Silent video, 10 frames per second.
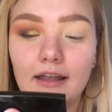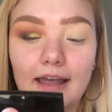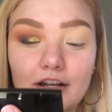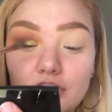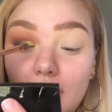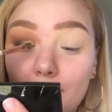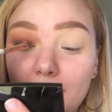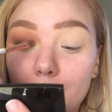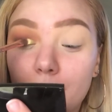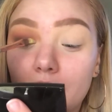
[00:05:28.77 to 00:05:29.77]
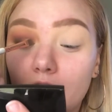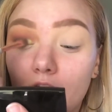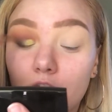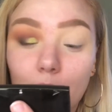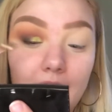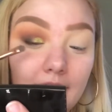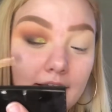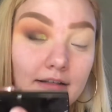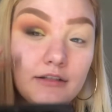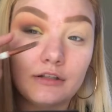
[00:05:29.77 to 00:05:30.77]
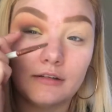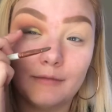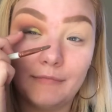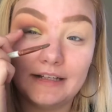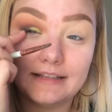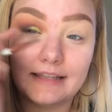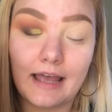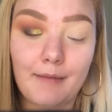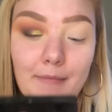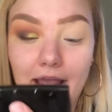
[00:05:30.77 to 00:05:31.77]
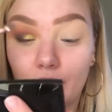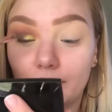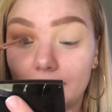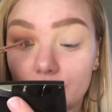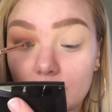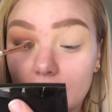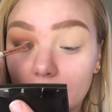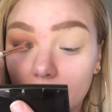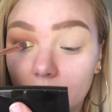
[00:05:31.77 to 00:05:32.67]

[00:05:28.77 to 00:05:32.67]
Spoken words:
actually I'm gonna put it all the way until it meets that matte green shade.